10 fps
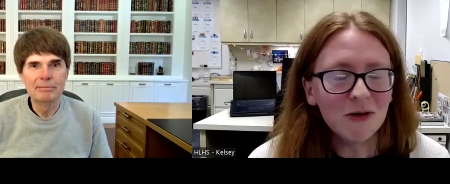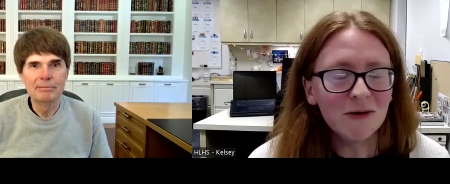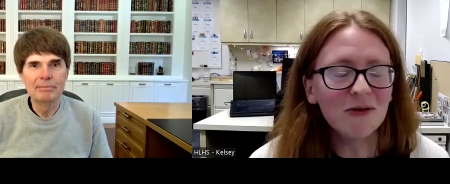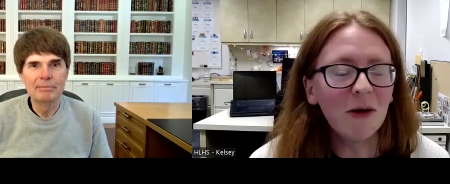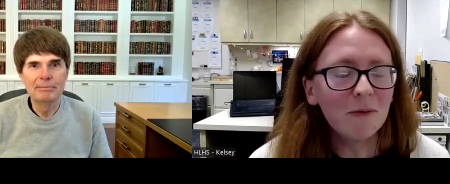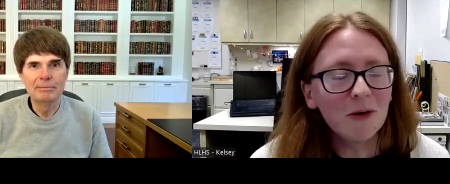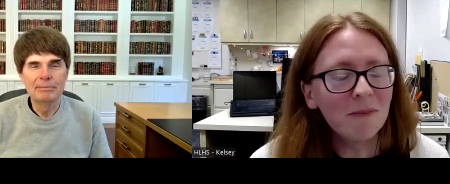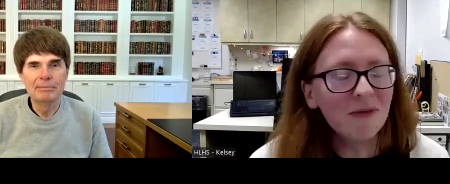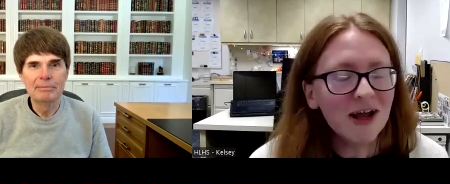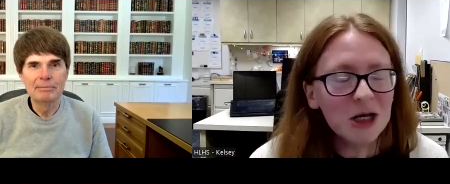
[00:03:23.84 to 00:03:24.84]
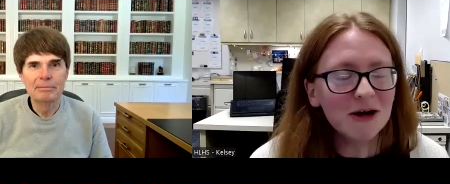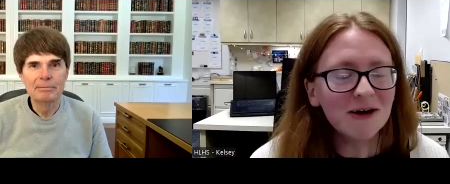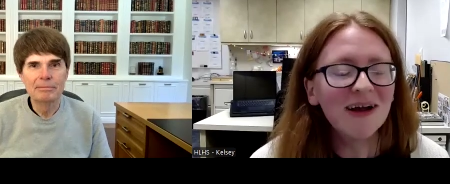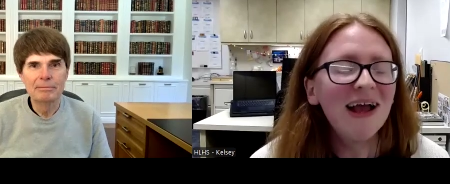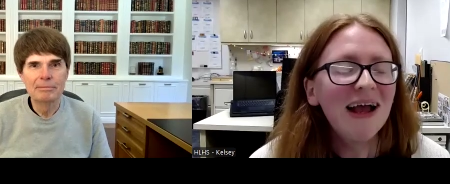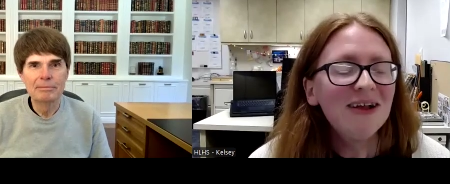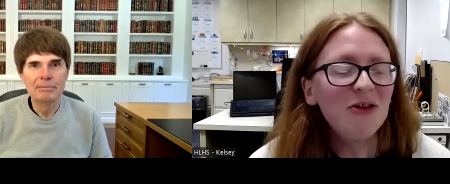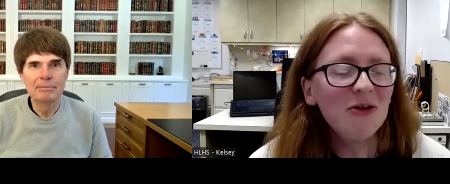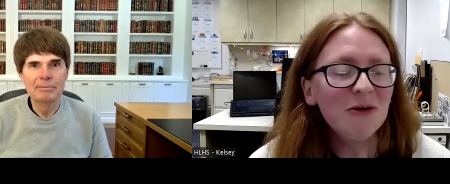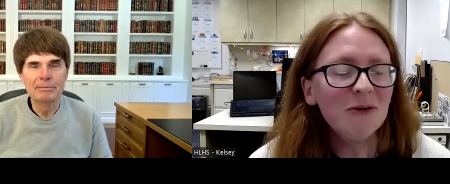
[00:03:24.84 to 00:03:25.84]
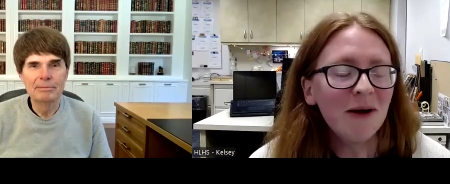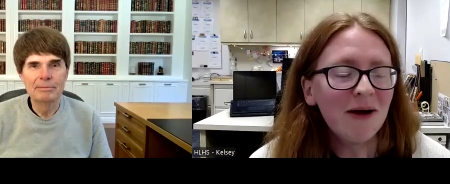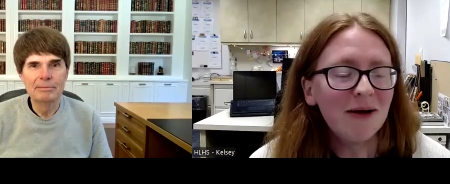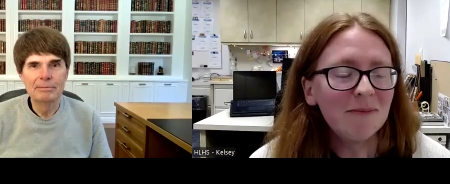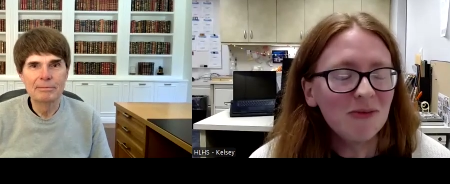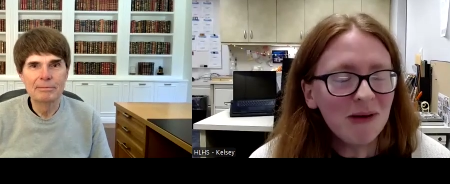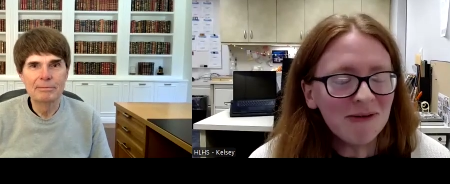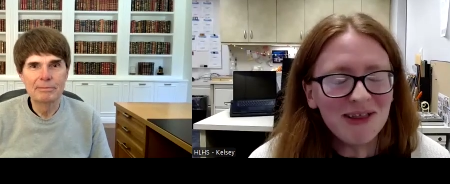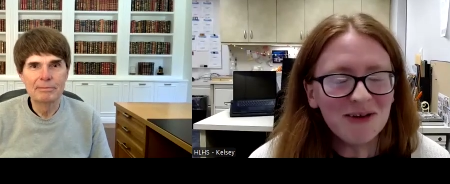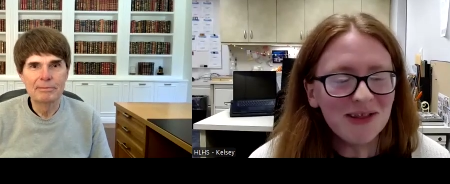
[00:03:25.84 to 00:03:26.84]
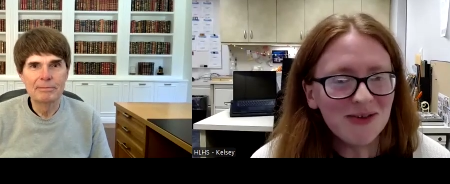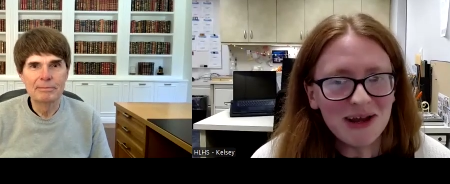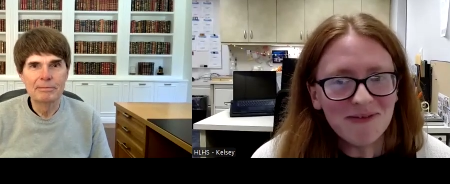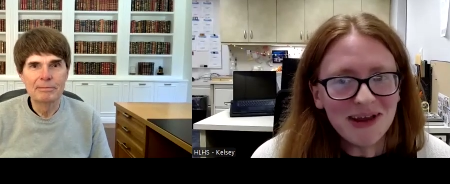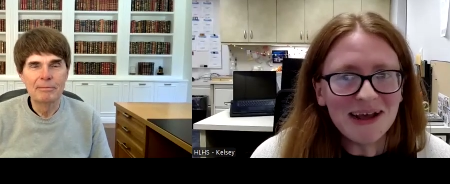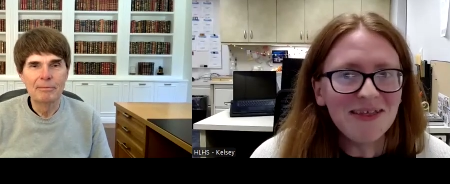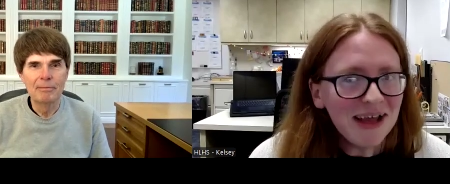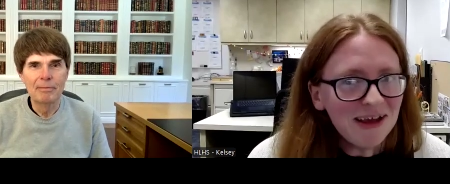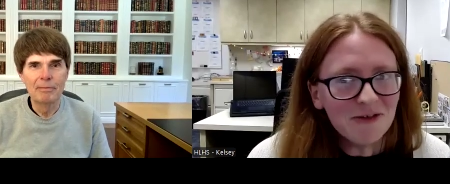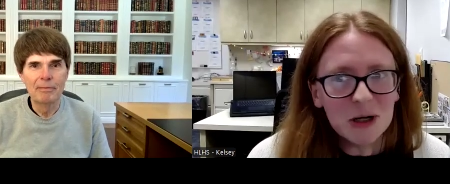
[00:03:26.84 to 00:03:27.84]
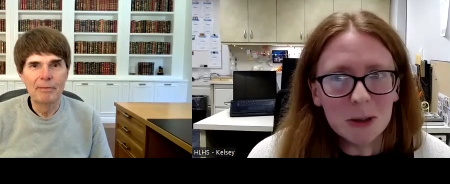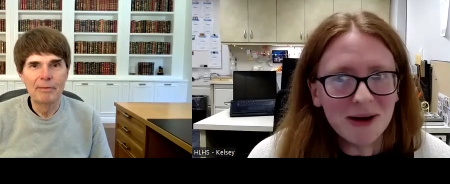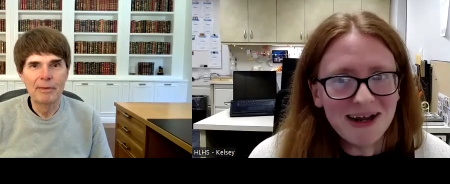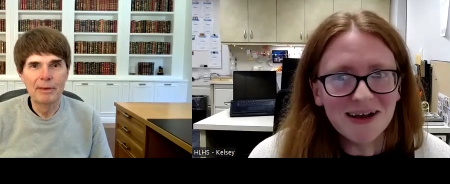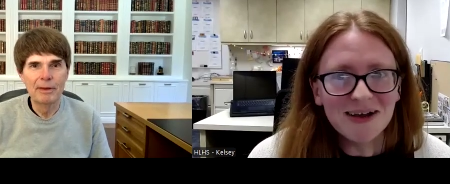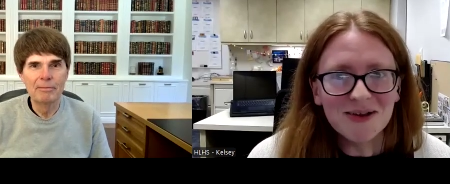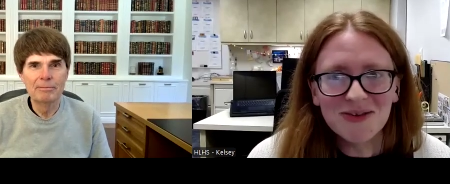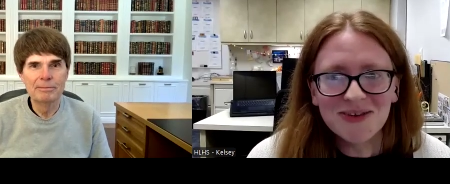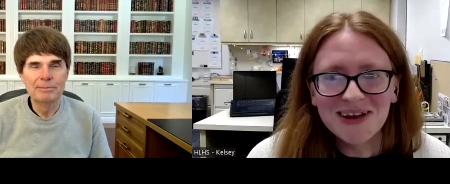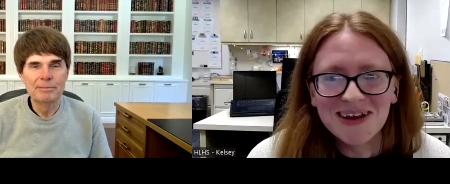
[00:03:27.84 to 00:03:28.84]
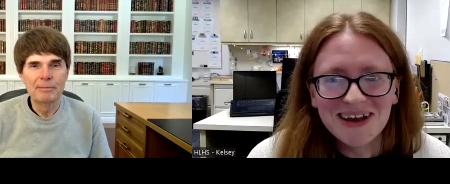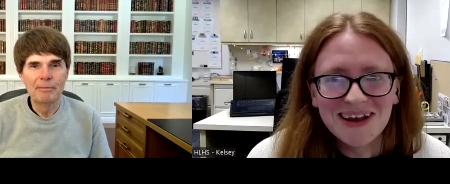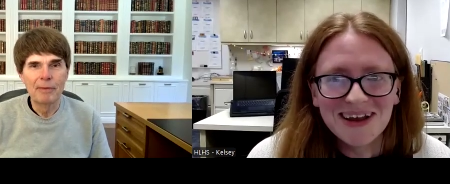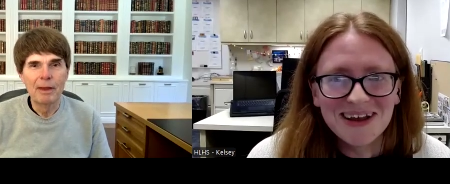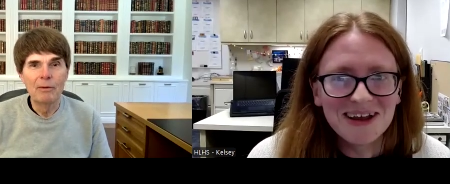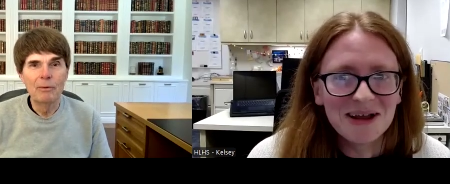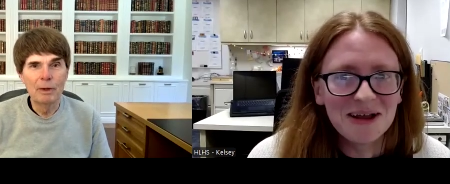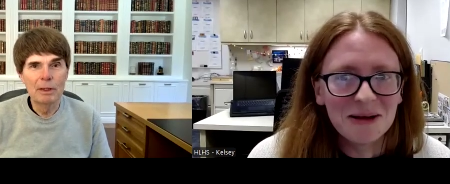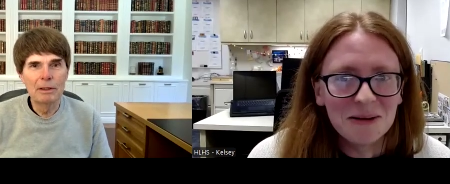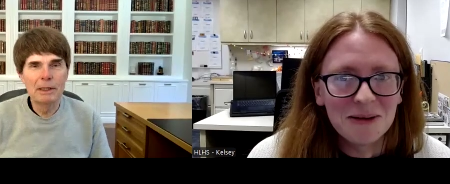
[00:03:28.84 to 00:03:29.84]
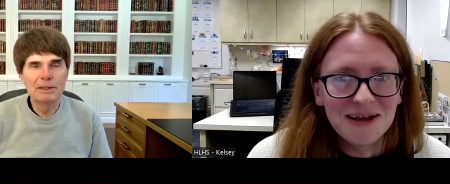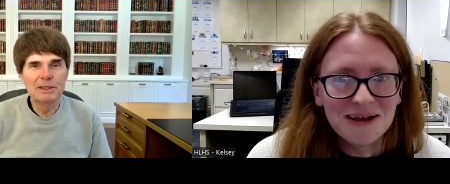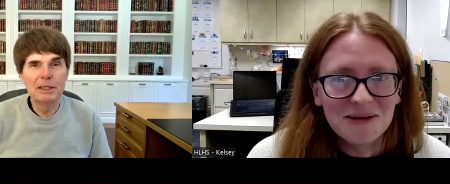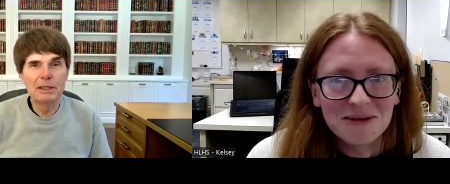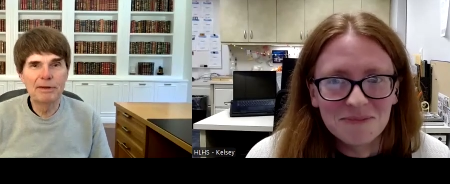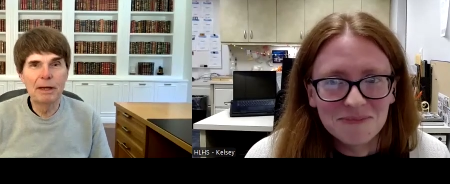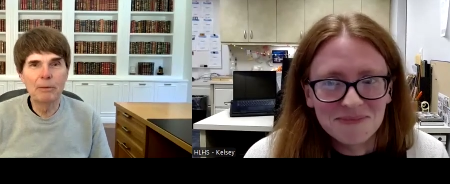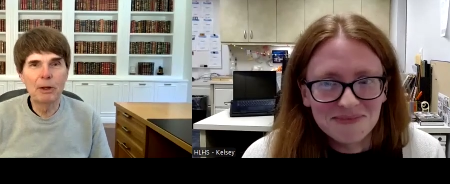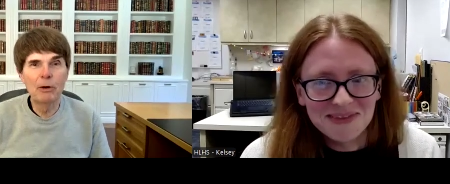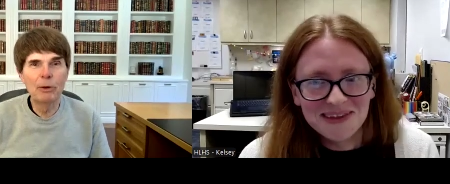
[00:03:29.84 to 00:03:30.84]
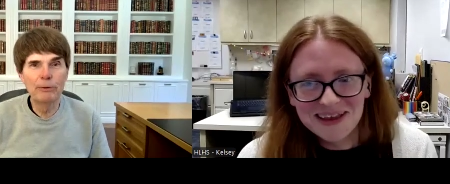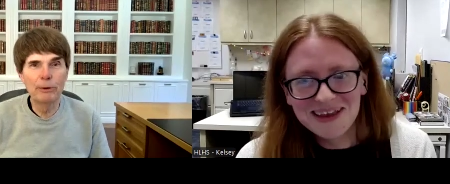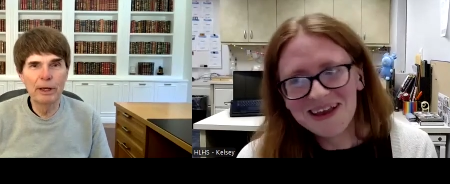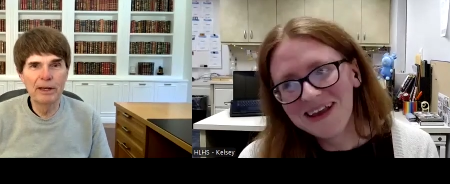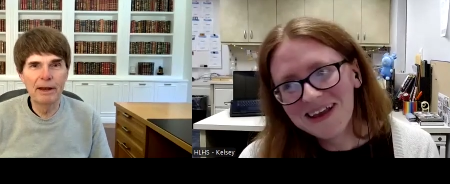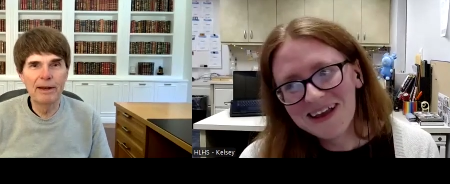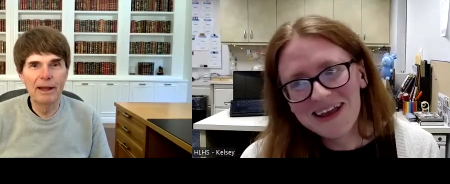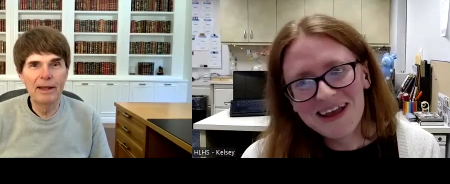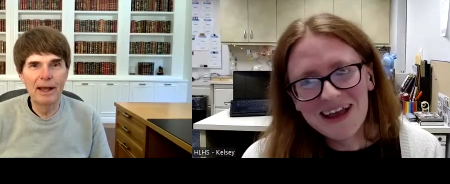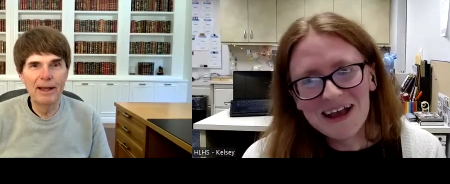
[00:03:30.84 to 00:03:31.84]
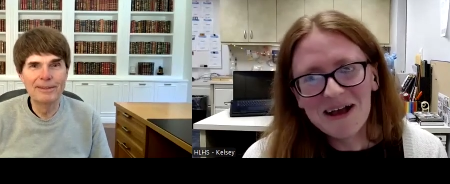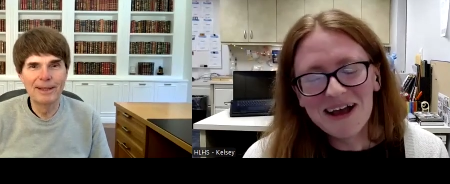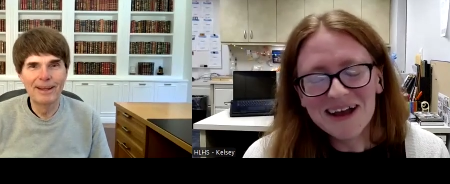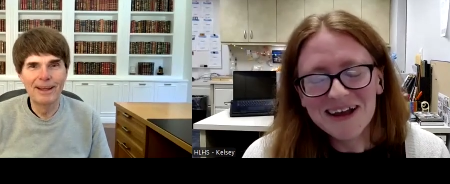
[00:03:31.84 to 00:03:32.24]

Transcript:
Speaker 1: So it's a real pleasure to um, speak with you this evening. Thank you for joining us.
Speaker 2: Well, let's see if I'm coherent. Uh...